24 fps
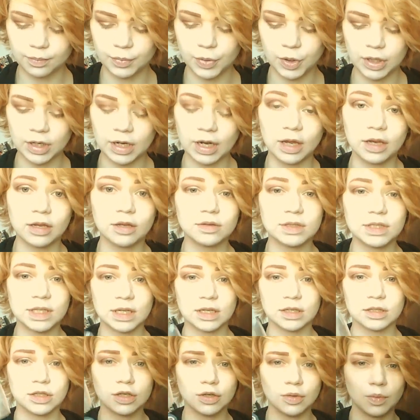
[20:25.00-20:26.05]
but not
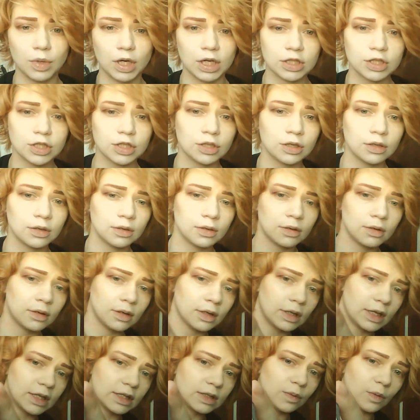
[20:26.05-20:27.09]
using too much.
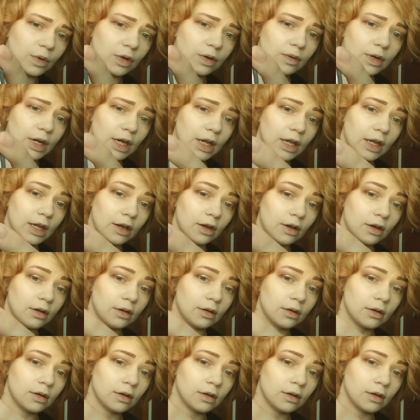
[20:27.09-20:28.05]
This one right here.